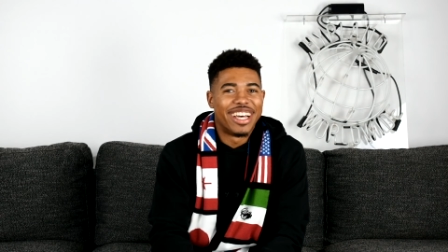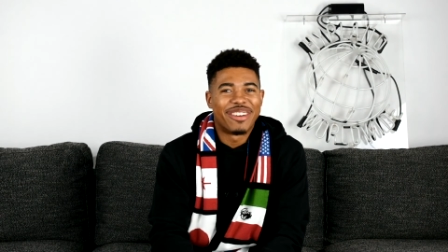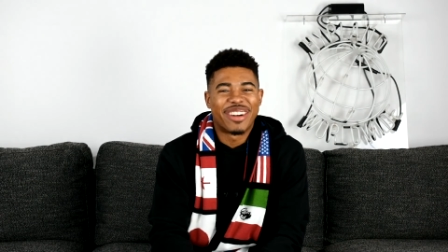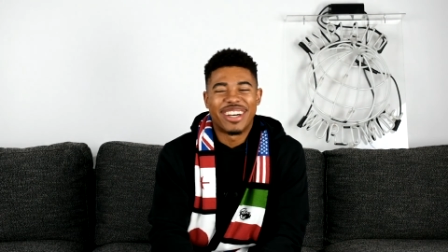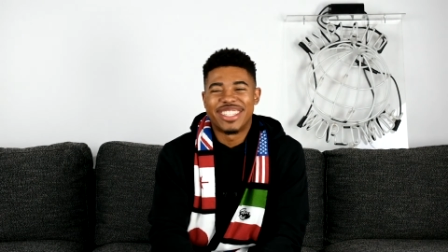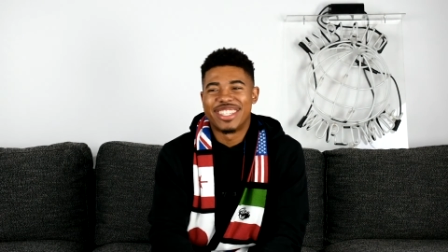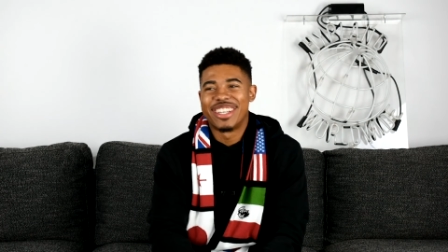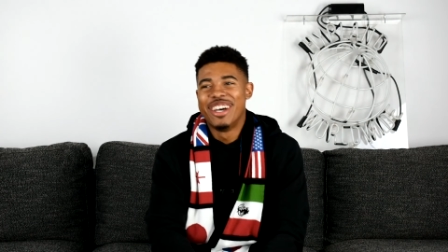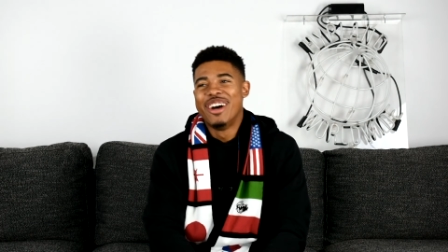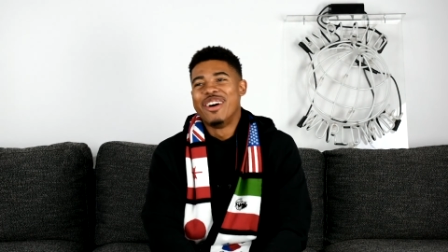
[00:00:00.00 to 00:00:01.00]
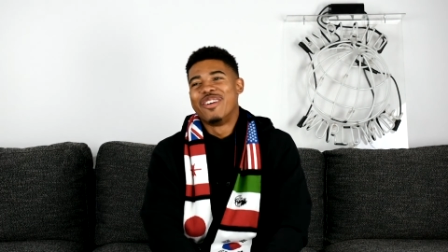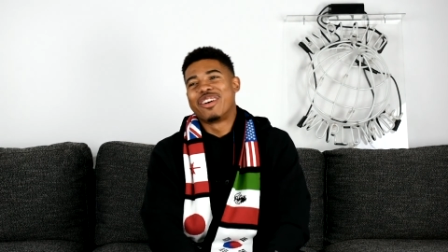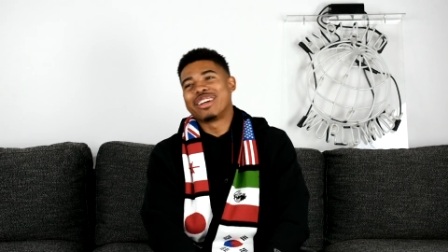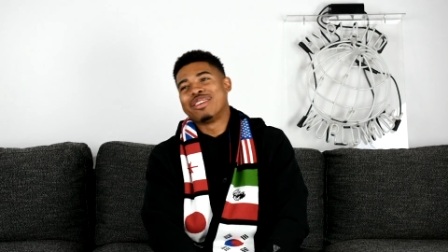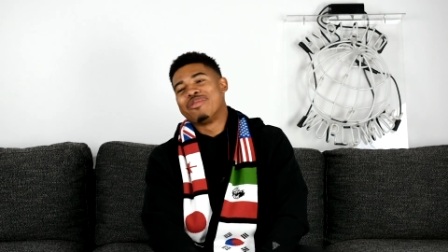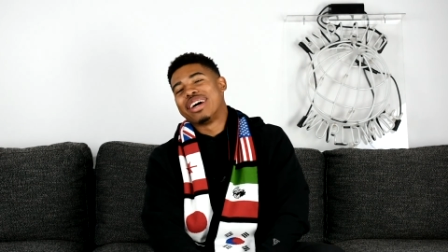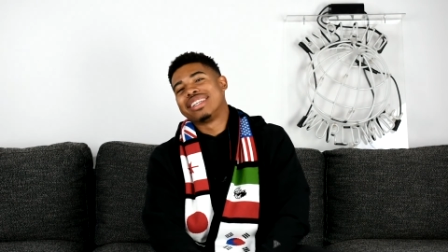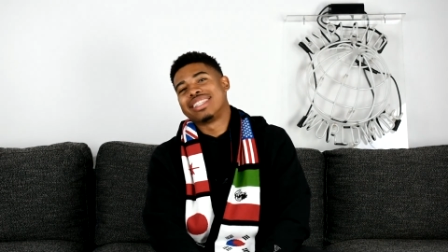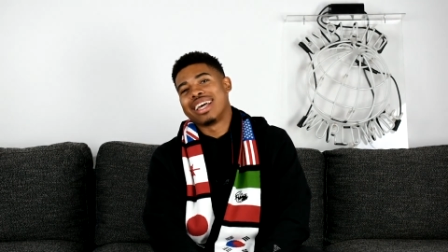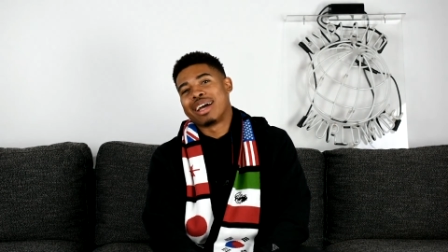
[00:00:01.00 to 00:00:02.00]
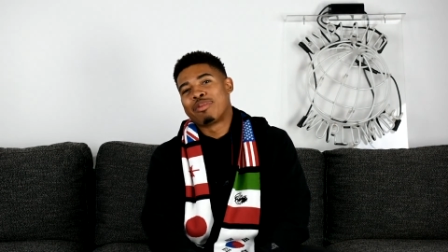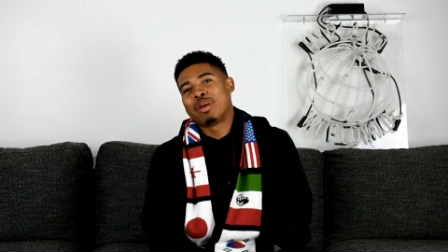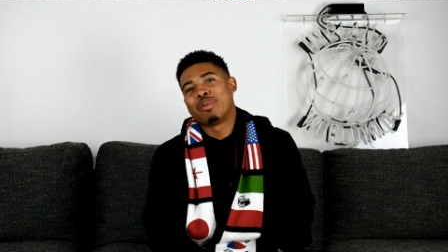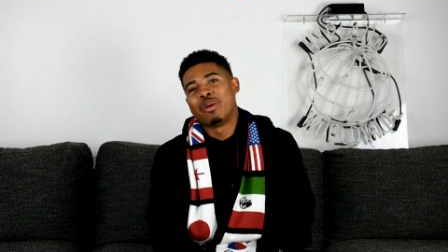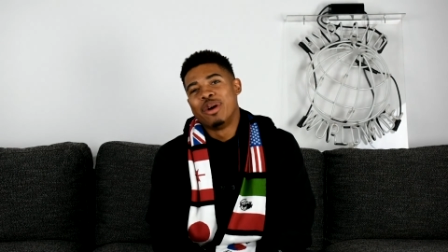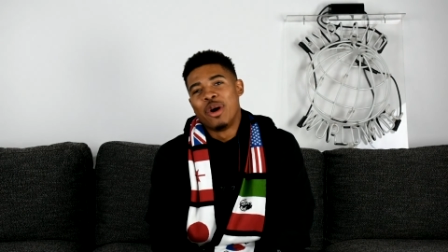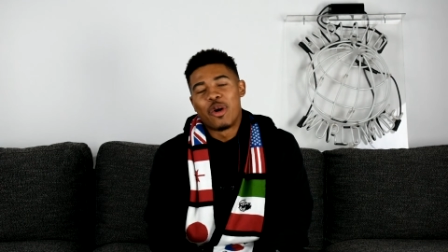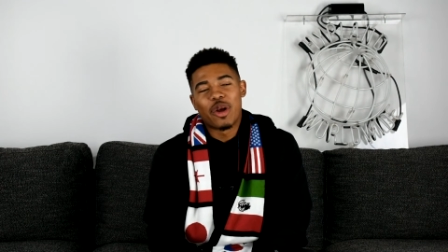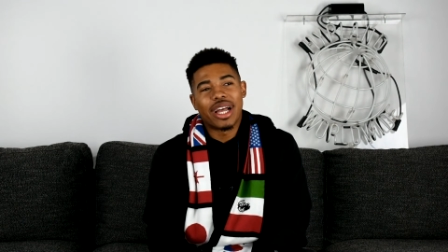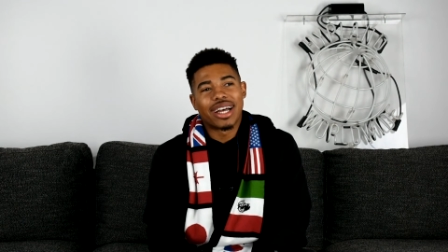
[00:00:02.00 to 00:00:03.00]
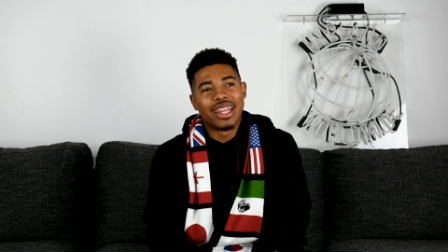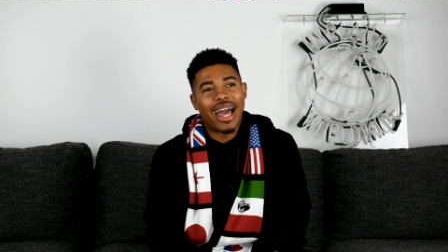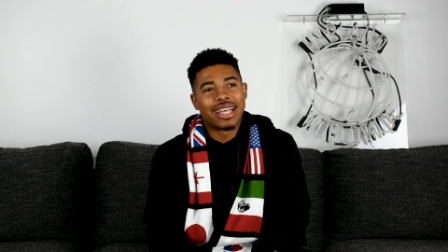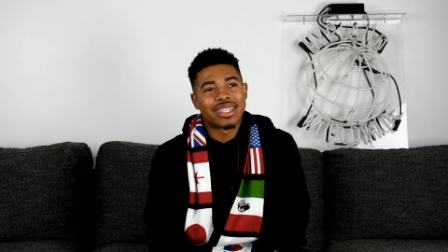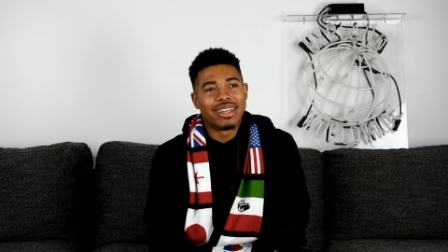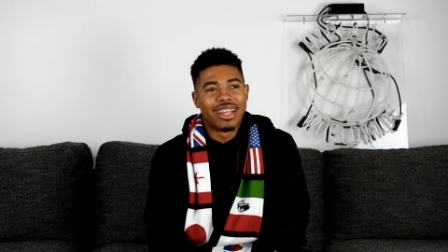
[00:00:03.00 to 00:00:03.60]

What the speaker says: Like what are some places that like people, or like Alaska?